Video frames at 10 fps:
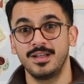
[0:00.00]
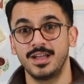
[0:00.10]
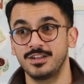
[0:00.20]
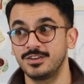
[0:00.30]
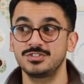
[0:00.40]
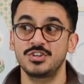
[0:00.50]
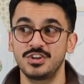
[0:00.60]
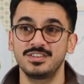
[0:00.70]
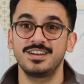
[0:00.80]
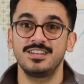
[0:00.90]
And he goes, no, no,
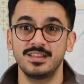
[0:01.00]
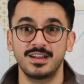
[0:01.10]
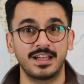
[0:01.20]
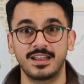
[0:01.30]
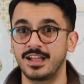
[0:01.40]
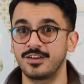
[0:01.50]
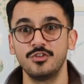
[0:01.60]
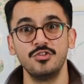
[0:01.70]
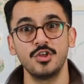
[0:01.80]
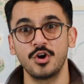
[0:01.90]
no, they're in there. And I
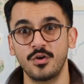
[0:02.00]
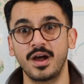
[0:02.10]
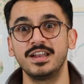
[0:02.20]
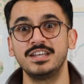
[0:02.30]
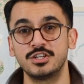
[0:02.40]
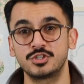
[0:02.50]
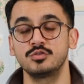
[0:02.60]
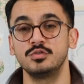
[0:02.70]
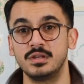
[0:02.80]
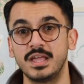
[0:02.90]
go, no, I need
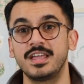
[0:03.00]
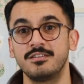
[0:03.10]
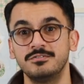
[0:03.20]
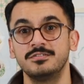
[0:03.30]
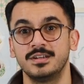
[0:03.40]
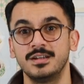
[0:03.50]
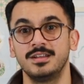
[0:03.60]
to leave.